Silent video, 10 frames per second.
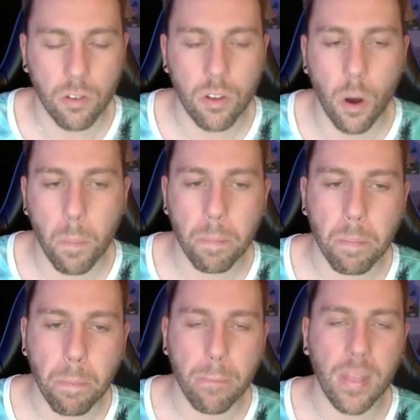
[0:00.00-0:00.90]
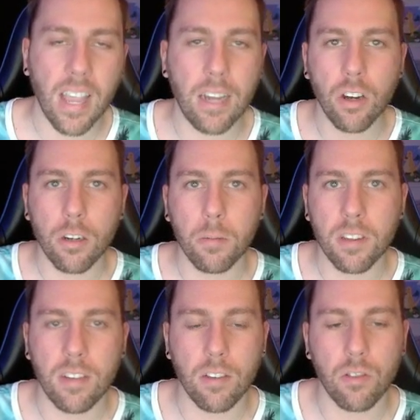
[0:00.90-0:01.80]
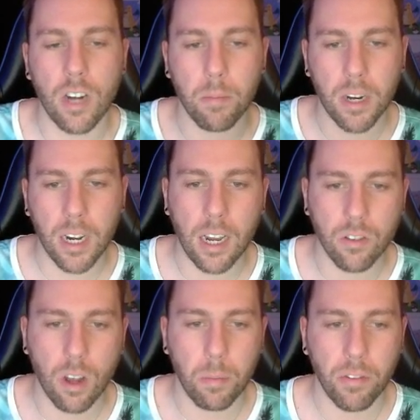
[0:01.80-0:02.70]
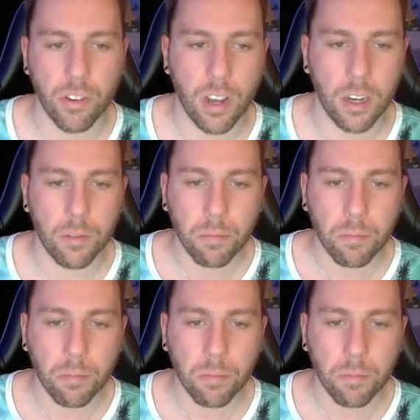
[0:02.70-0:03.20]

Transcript: So, I talked about this yesterday. I'm going to kind of stop here for a second.